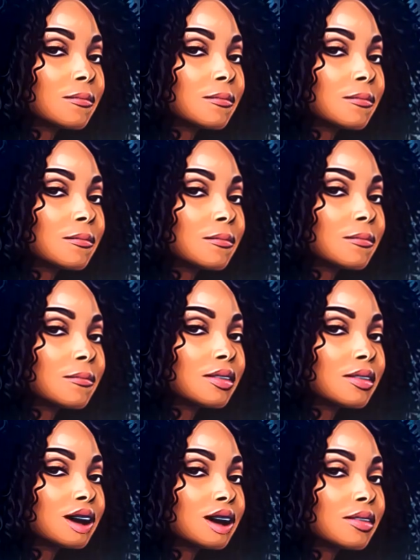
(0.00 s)
So, over
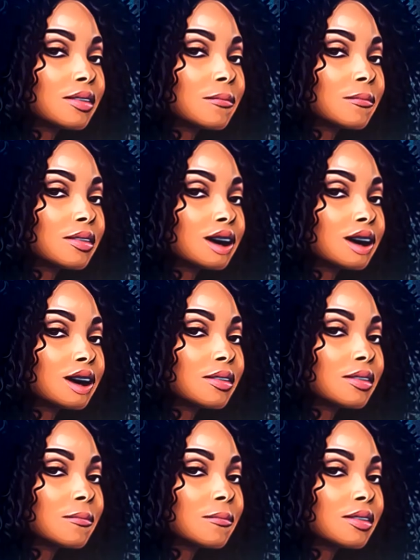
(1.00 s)
with the men, Ben
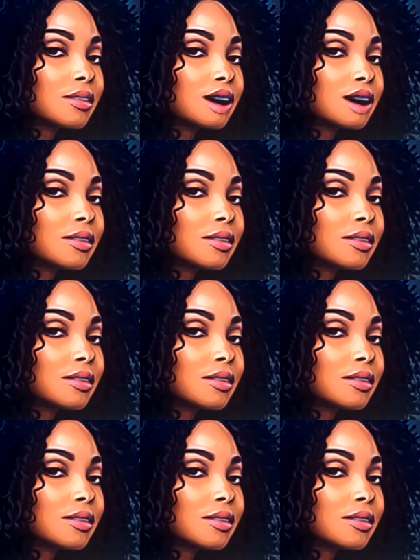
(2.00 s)
admits that